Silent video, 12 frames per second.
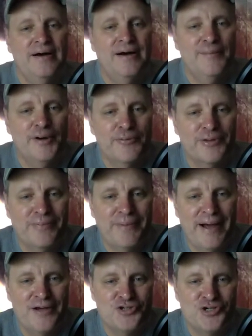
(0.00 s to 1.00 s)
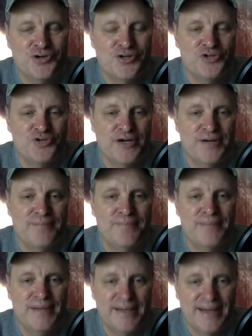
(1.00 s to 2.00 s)
over the past year to try to
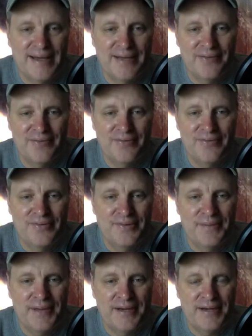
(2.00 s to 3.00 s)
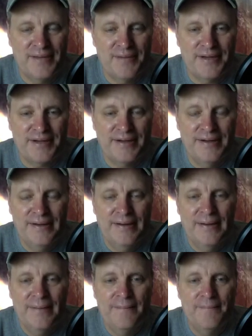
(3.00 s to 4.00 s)
mitigate the pandemic.
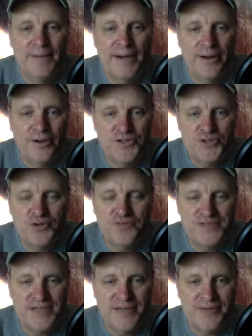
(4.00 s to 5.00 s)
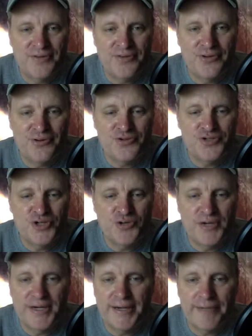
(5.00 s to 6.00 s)
But I also have said that there's no
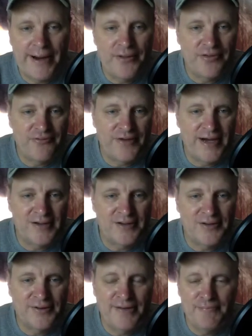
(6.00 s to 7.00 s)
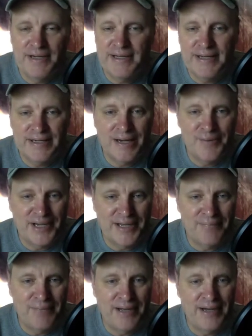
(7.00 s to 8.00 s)
getting around the fact that there have been economic
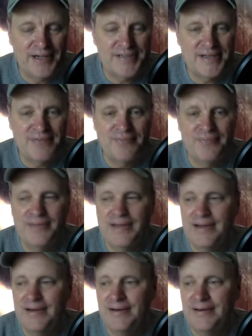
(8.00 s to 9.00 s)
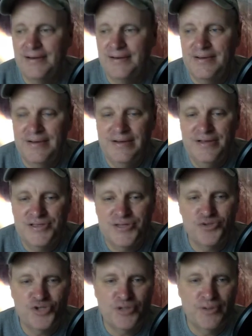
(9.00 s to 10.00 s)
impacts and
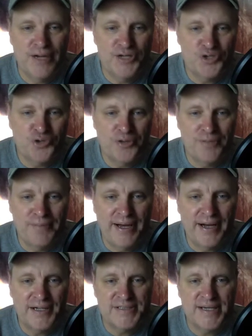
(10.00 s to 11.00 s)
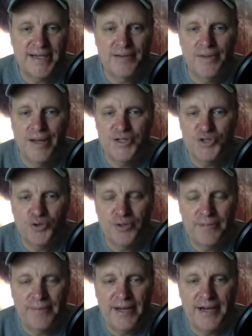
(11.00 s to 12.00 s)
sociological impacts, psychological
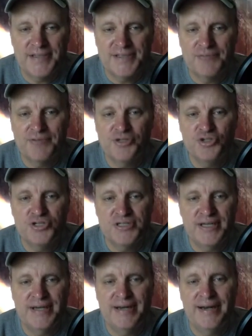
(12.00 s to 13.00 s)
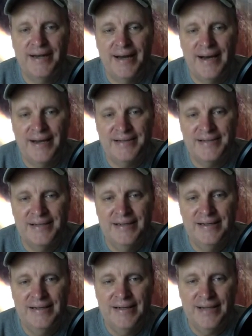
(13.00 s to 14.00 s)
impacts that we just cannot
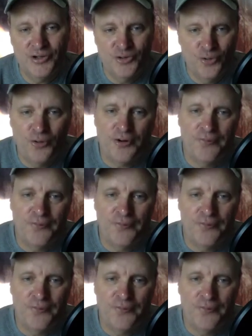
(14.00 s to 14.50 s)
ignore.